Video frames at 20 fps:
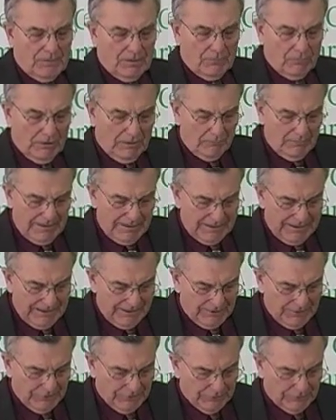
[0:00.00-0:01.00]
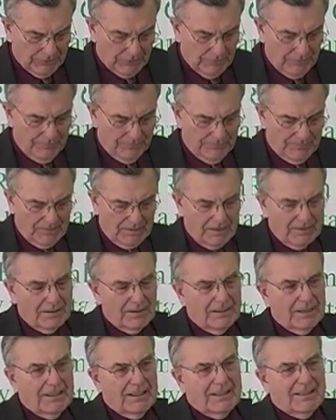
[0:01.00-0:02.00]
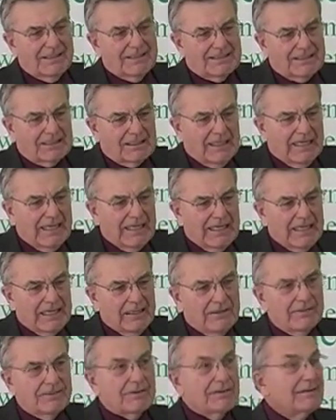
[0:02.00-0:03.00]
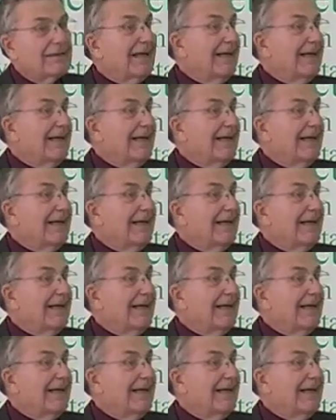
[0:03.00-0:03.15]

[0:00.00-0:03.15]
what we need to do is have,